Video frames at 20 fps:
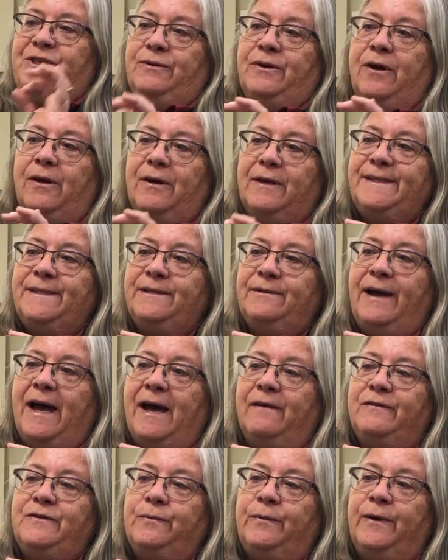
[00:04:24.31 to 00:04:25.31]
you'd also
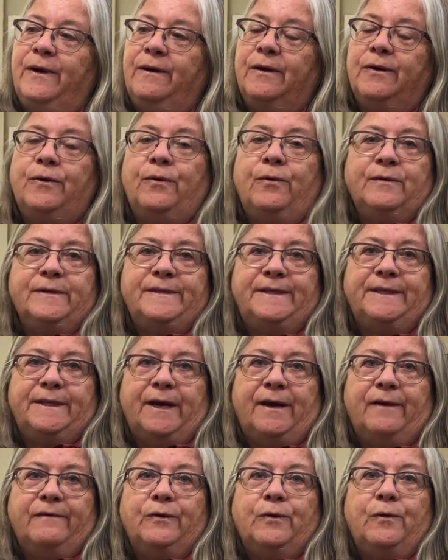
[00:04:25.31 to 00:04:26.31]
have to wear a corset
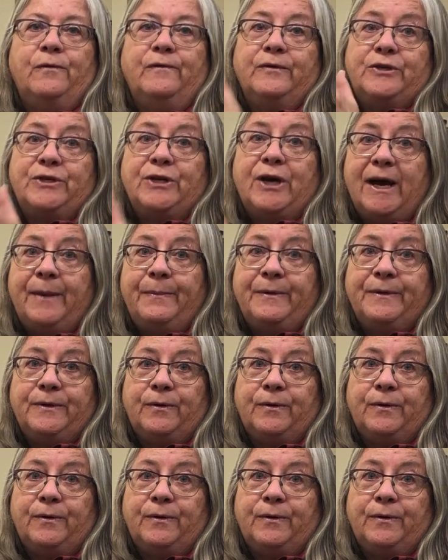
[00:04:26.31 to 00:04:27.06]
cover over top of the